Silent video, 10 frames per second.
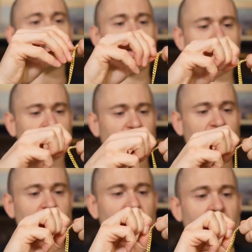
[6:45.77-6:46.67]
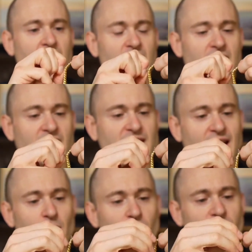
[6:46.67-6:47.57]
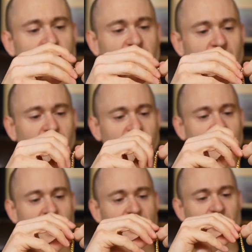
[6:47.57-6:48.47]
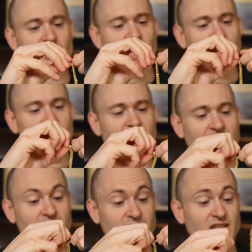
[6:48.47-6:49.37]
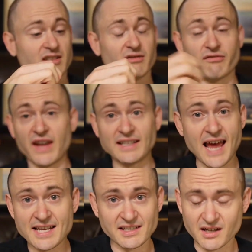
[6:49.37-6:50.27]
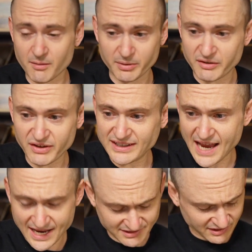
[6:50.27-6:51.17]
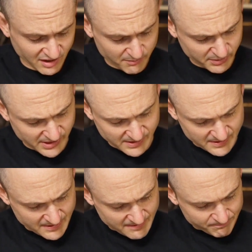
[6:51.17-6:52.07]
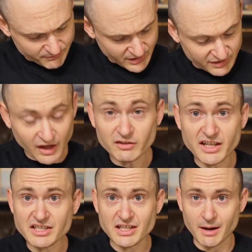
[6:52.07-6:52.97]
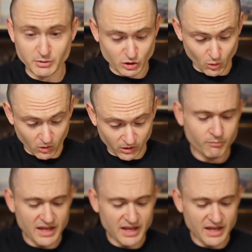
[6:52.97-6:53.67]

stuff? Because uh, I will reach out to the Ice Giant. That fantastic company, fantastic company they'll listen, I'm sure.